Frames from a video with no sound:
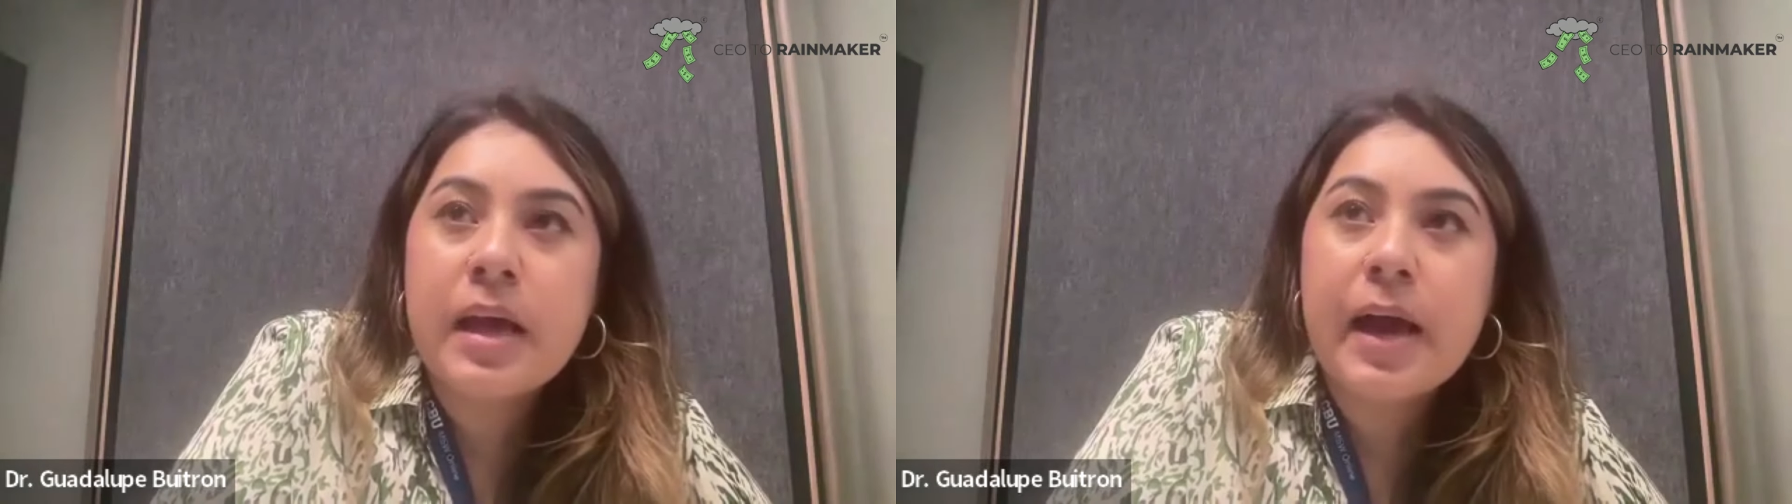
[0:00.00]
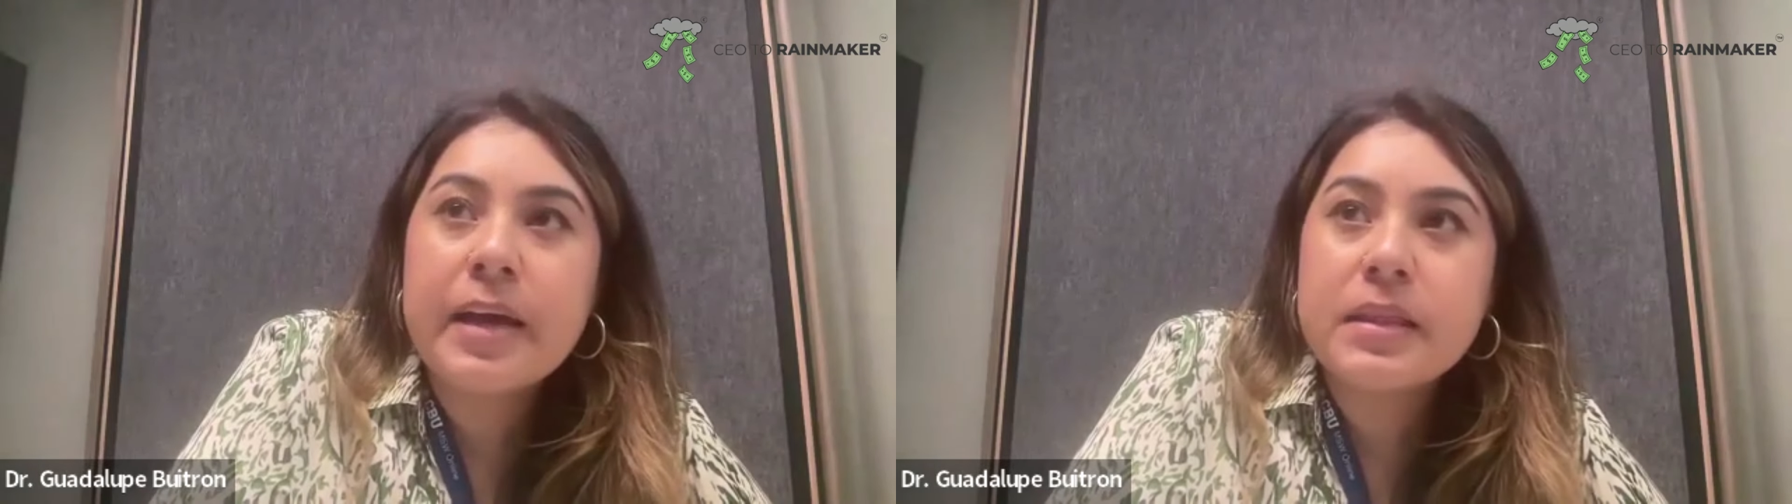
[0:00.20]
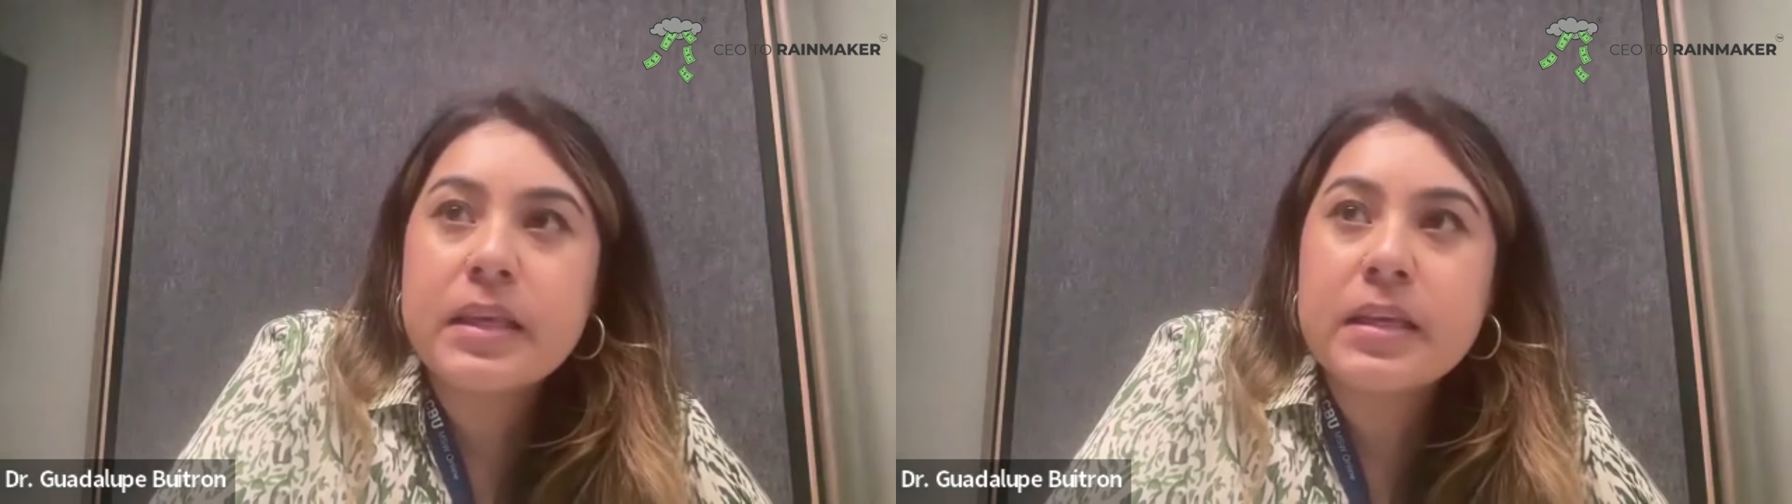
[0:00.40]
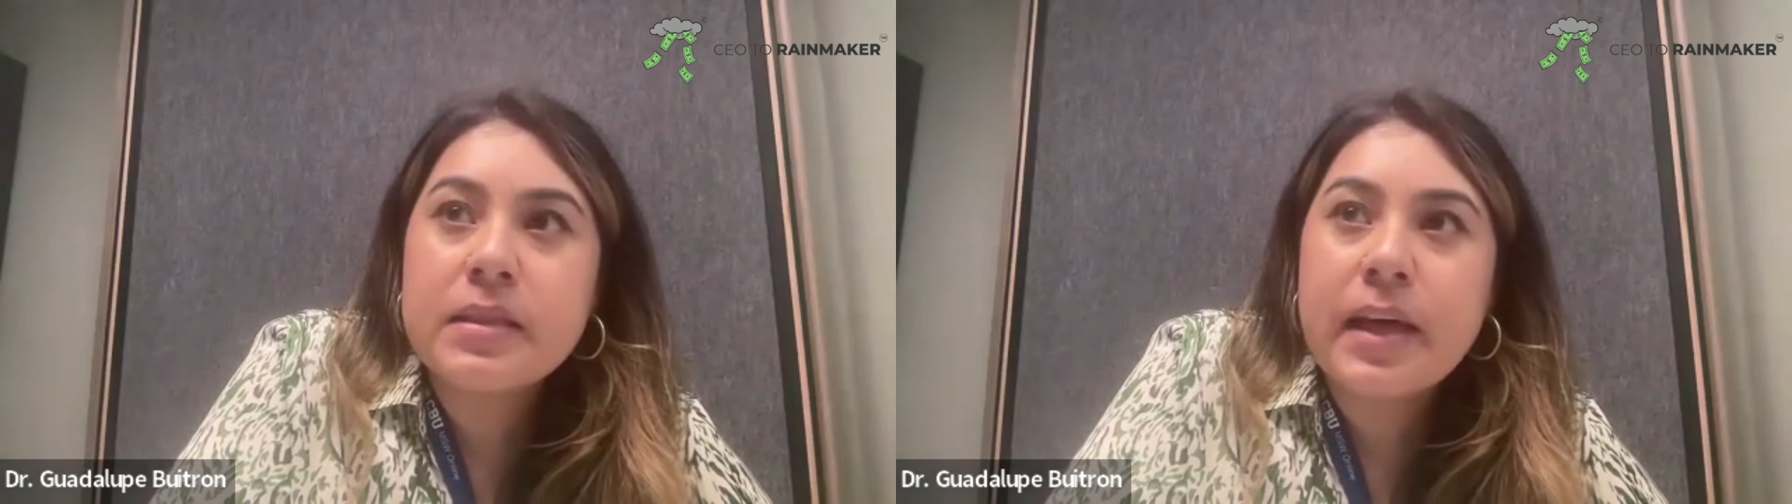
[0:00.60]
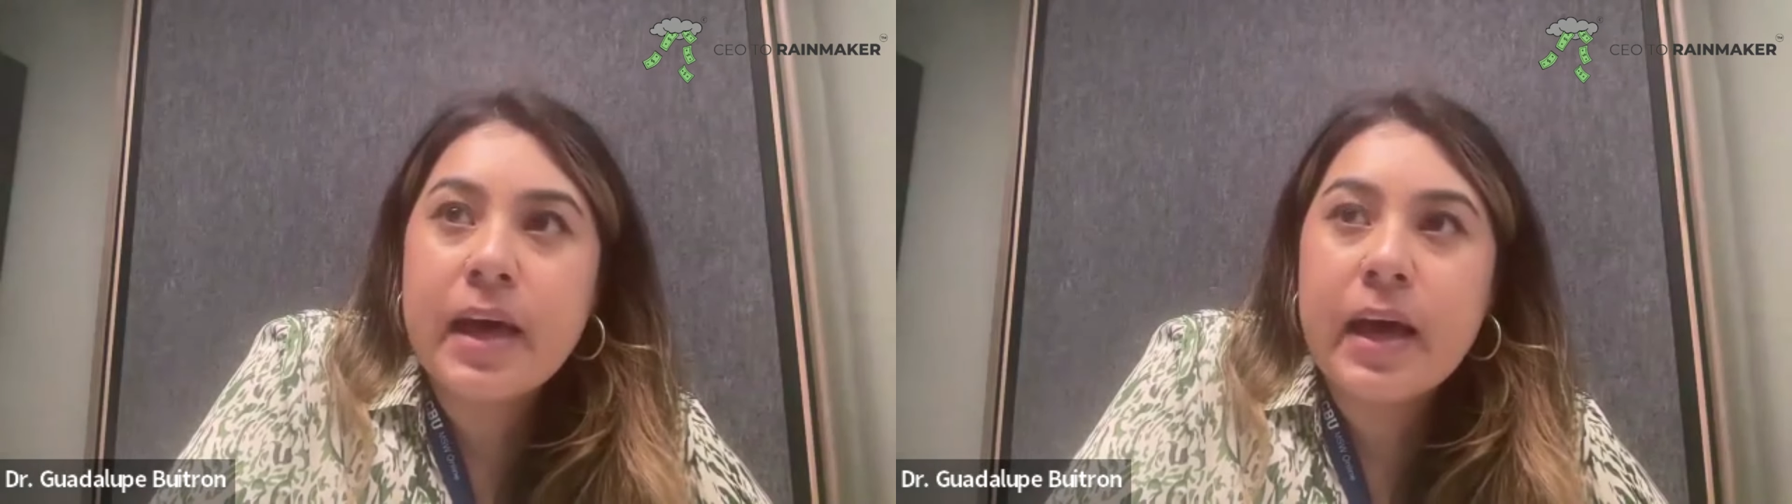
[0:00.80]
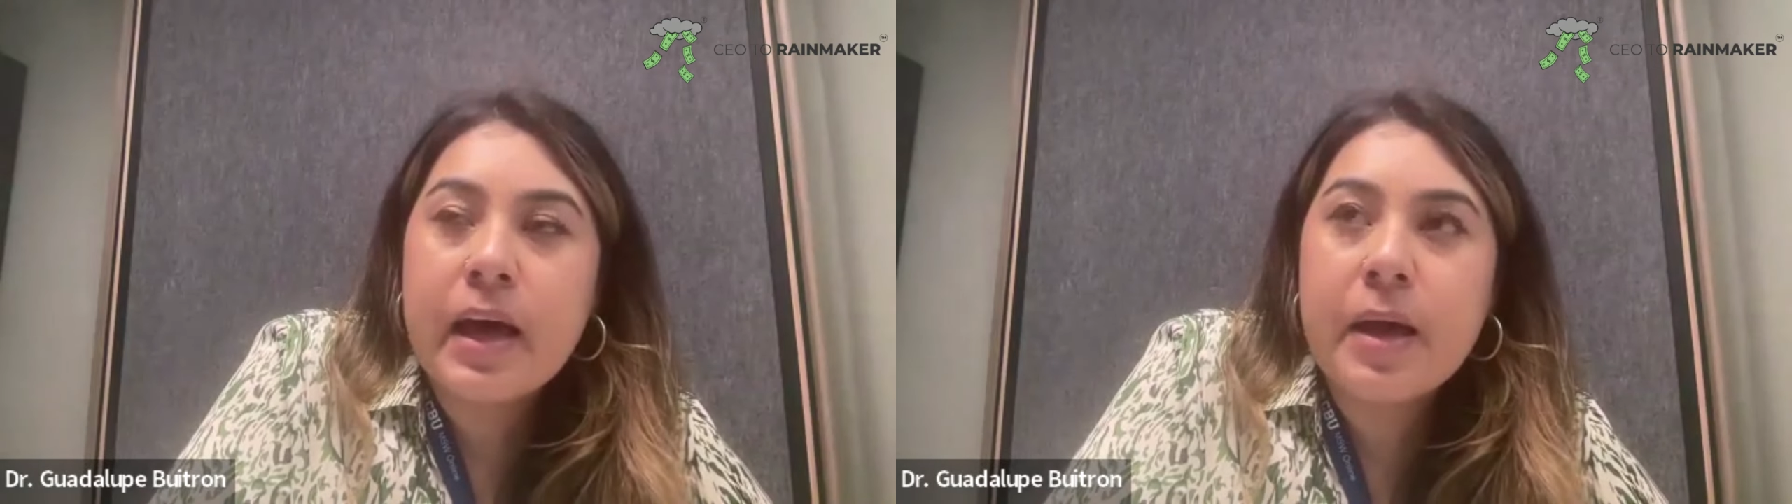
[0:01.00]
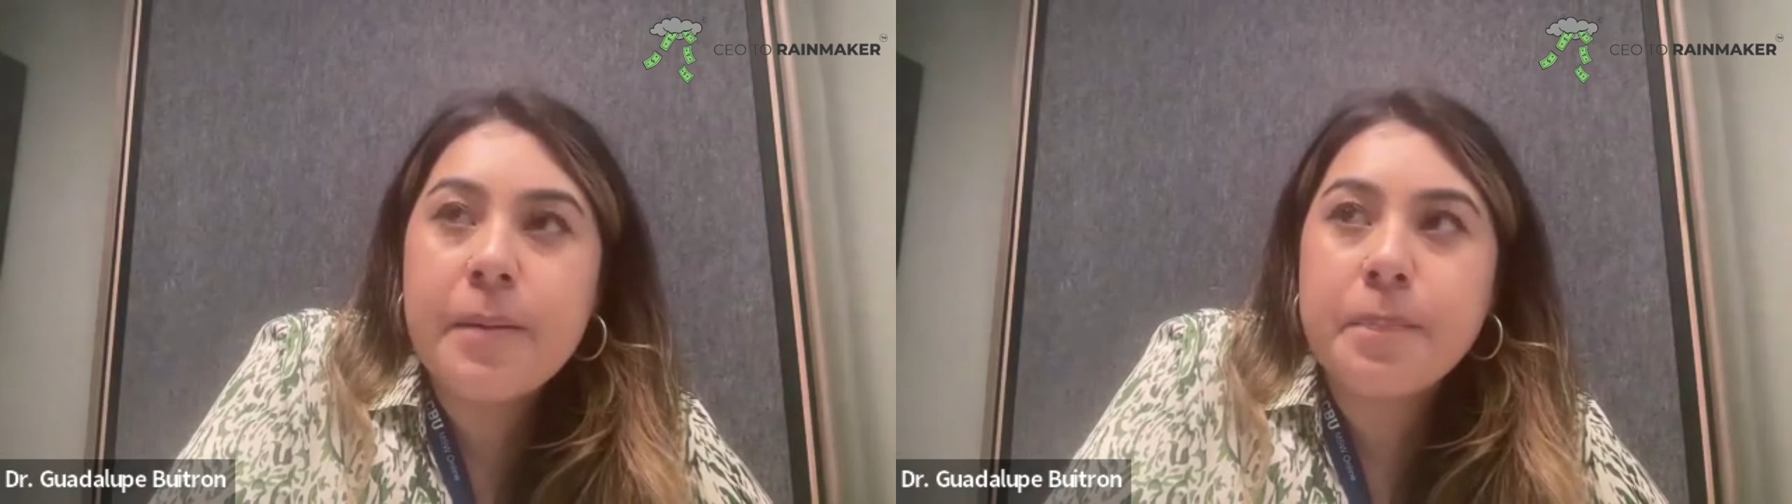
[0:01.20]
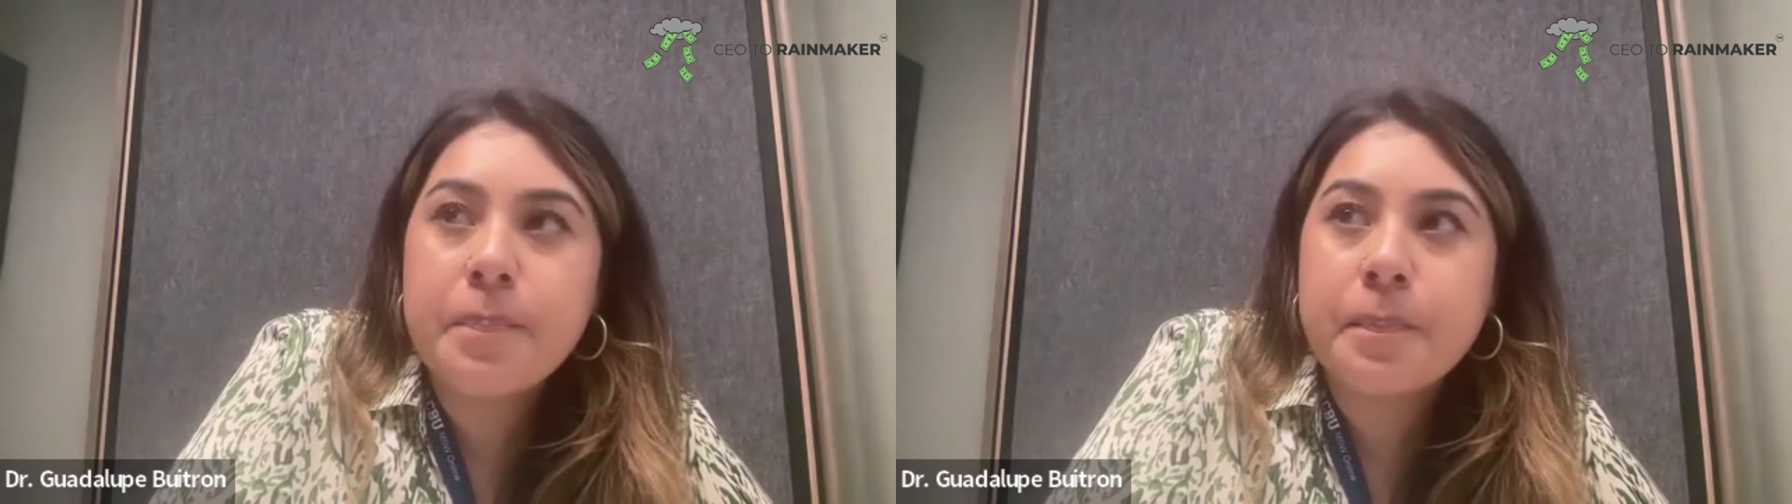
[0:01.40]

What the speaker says: I think that